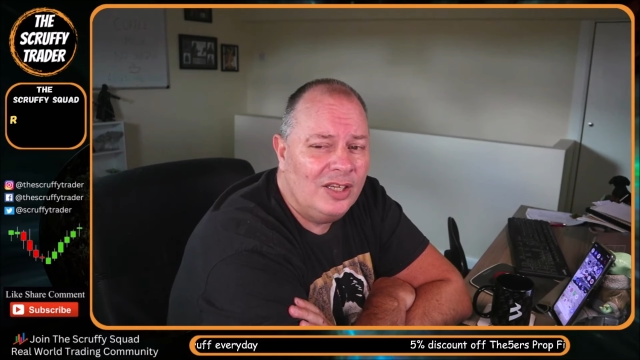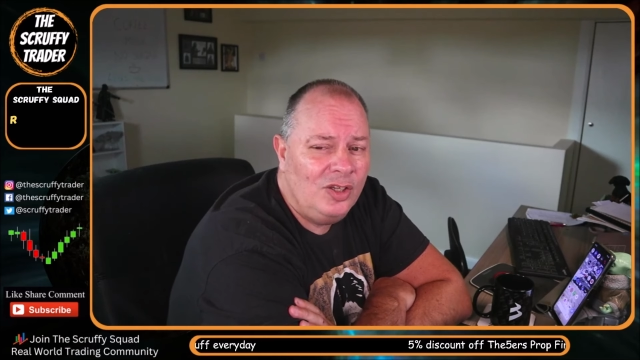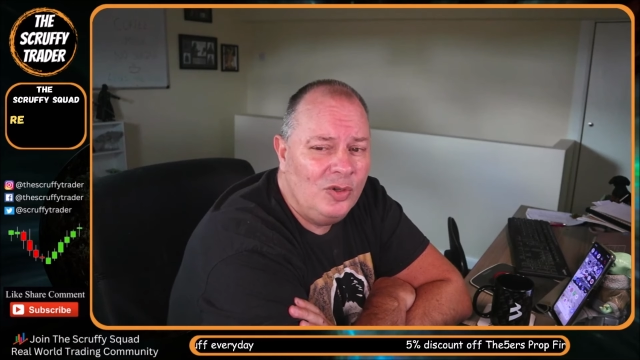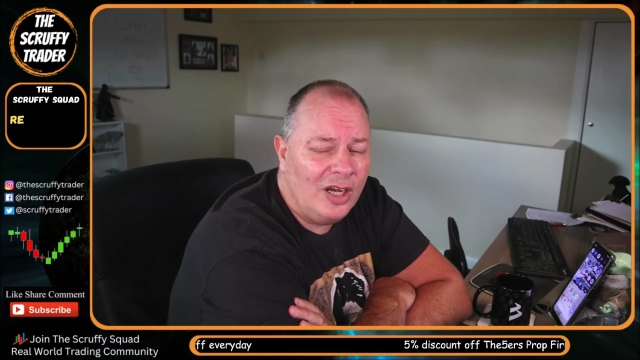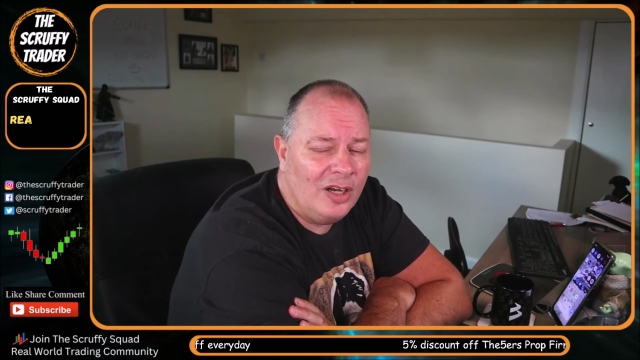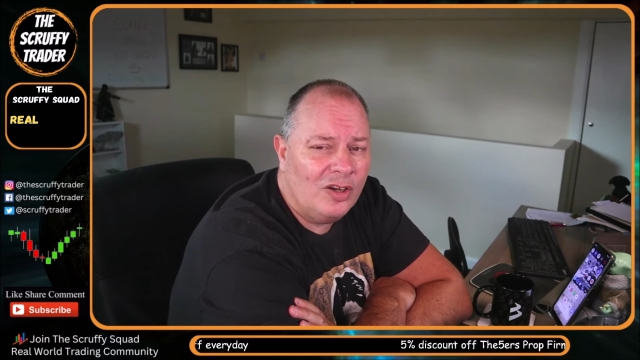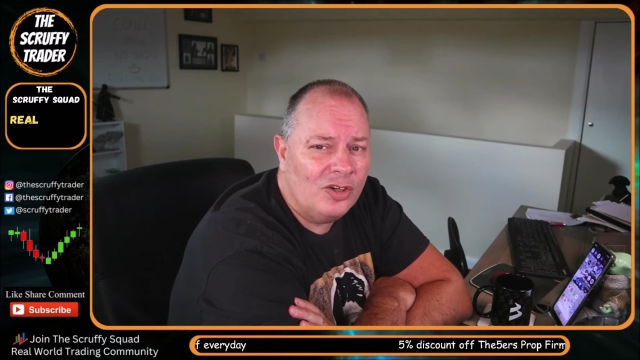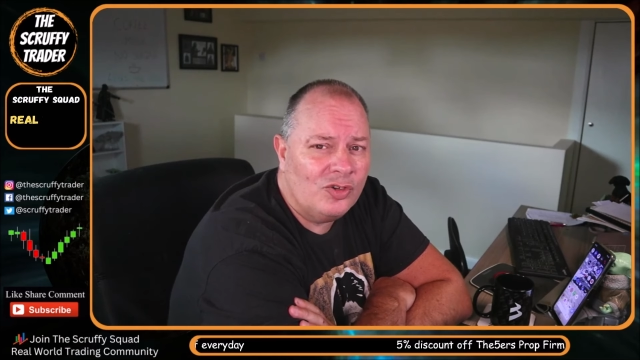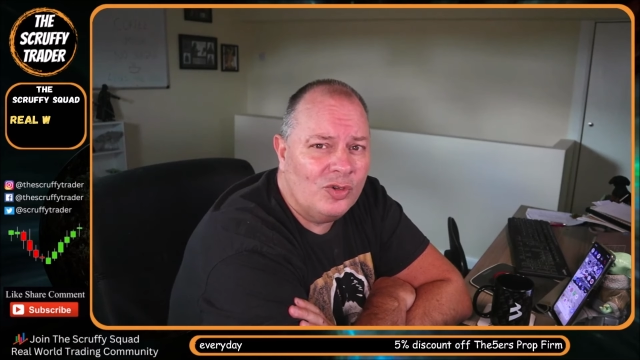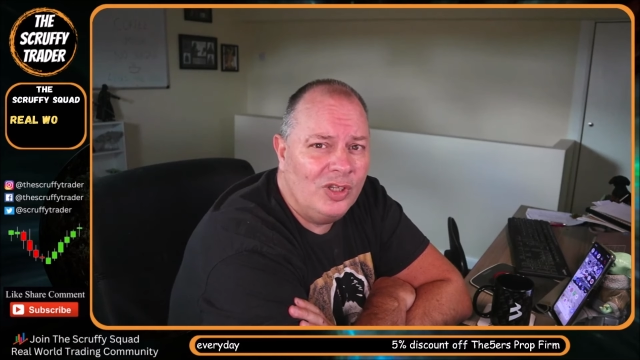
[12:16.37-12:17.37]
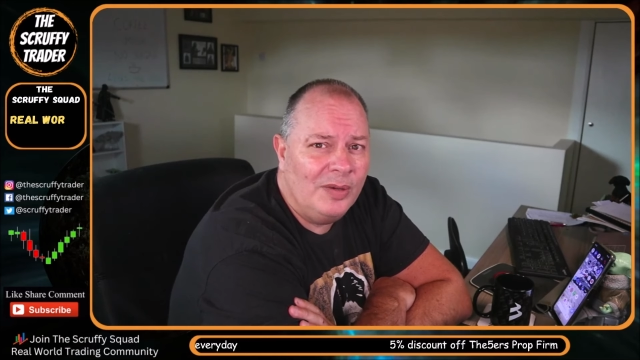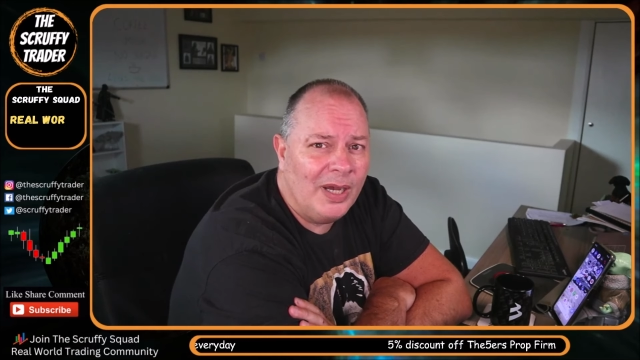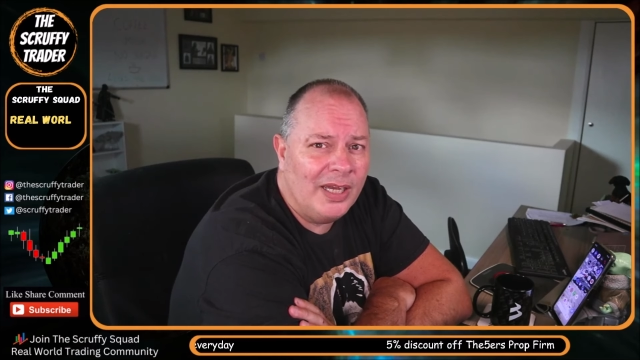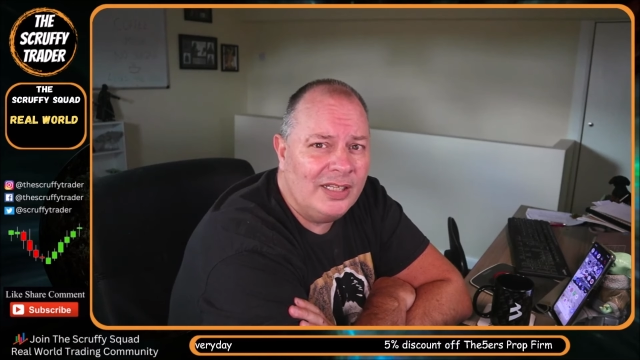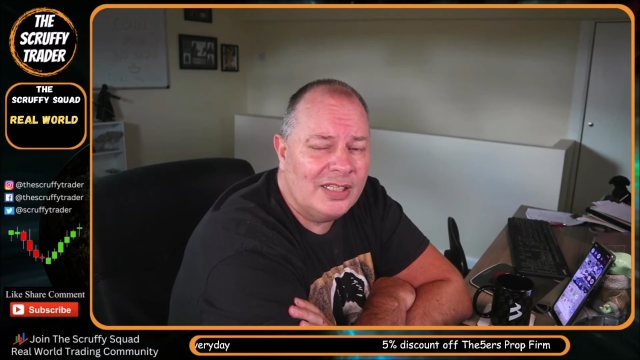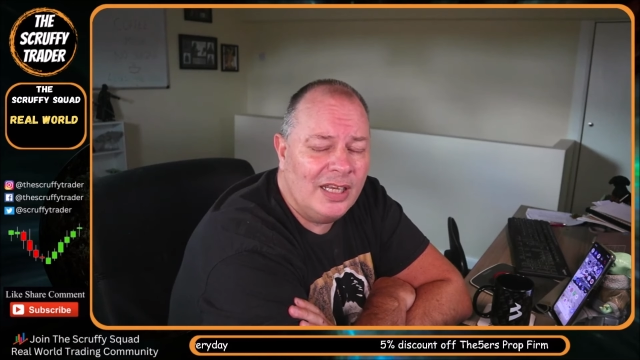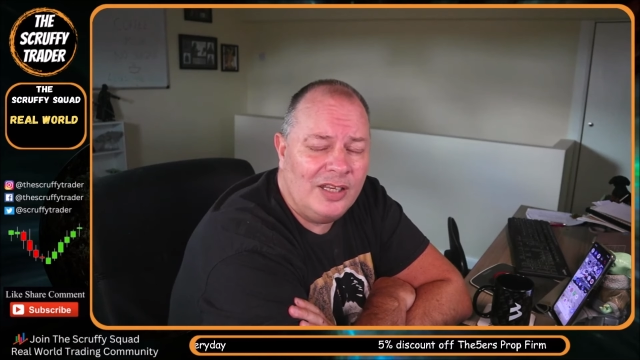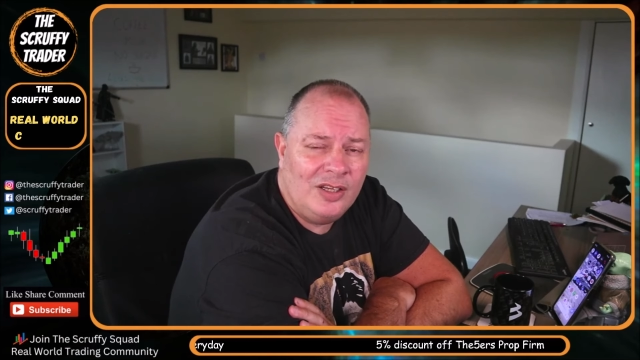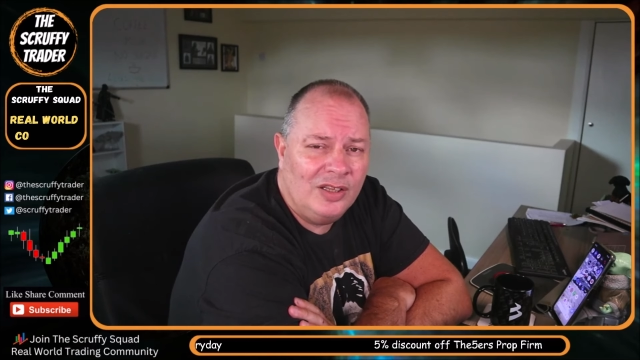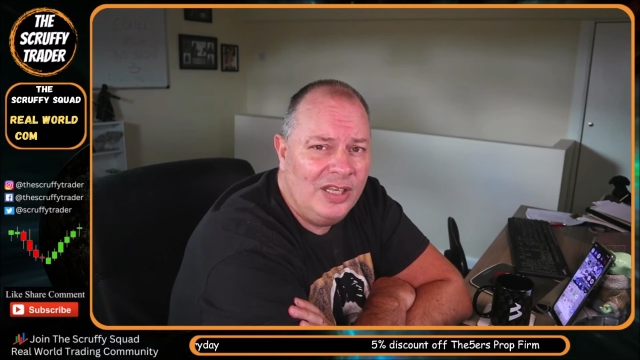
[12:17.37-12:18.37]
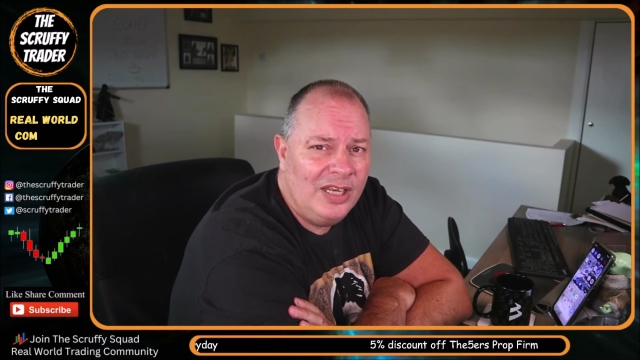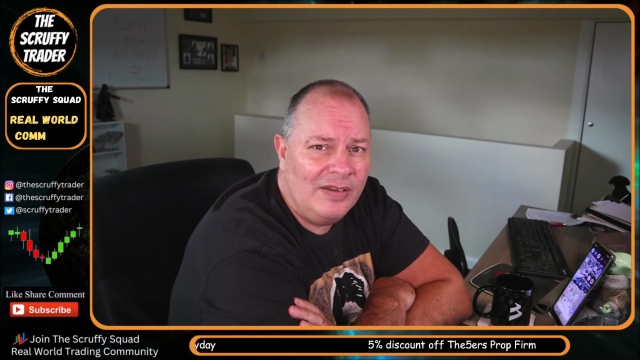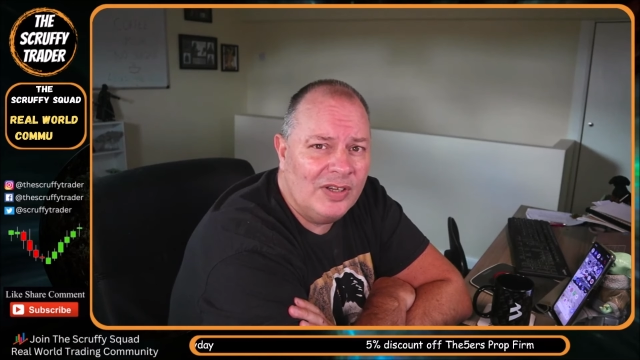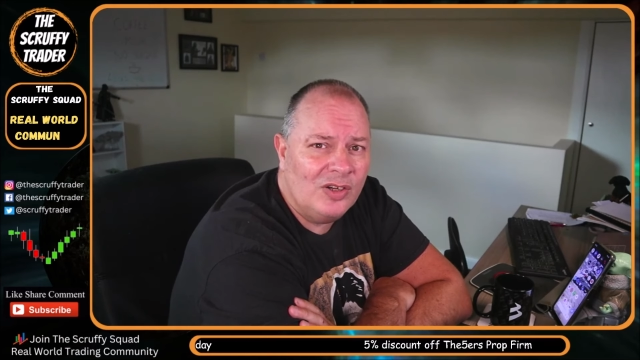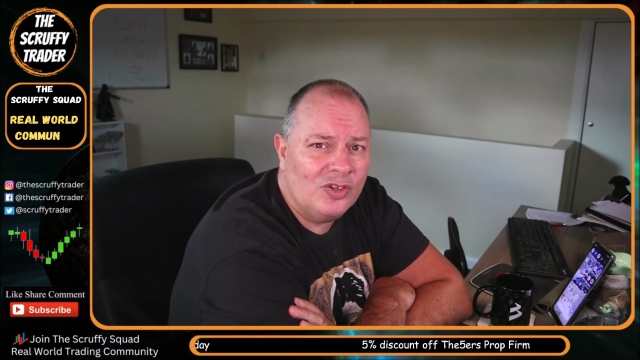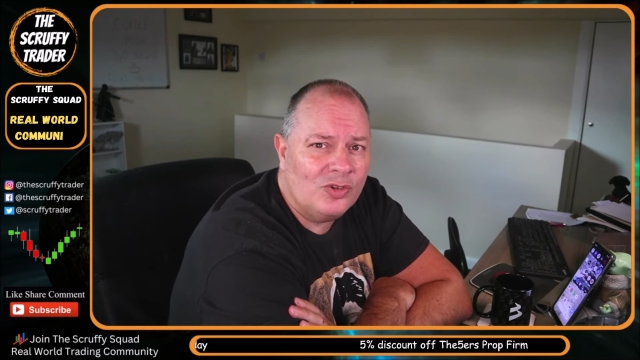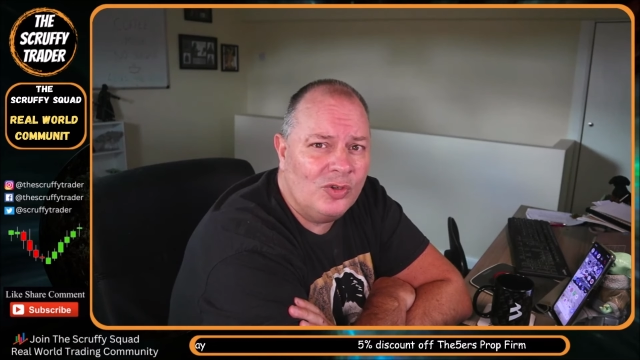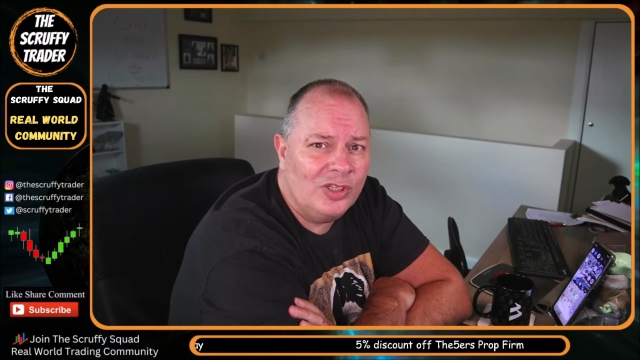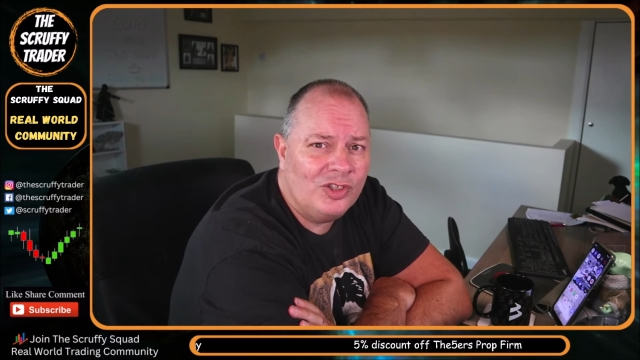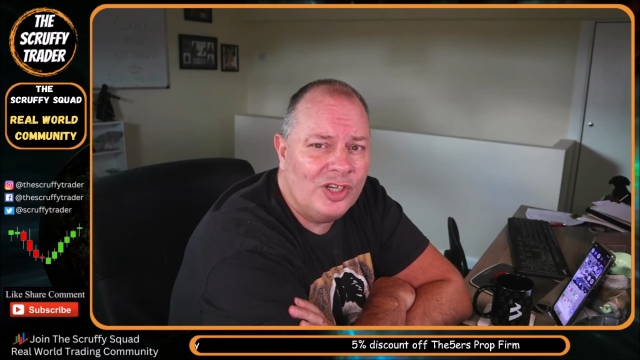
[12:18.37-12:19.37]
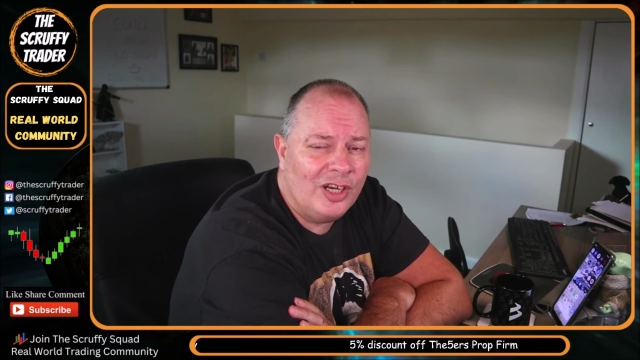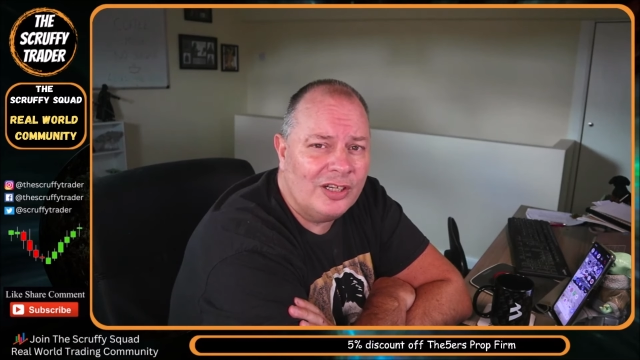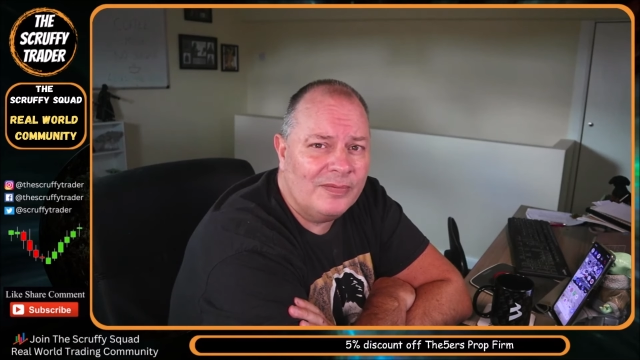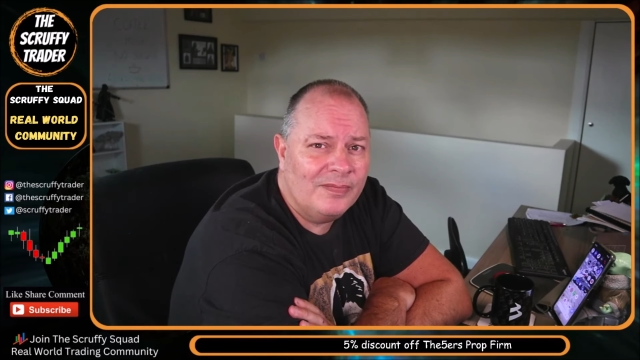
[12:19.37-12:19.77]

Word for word: You can't control your mindset, you'll never control a chart.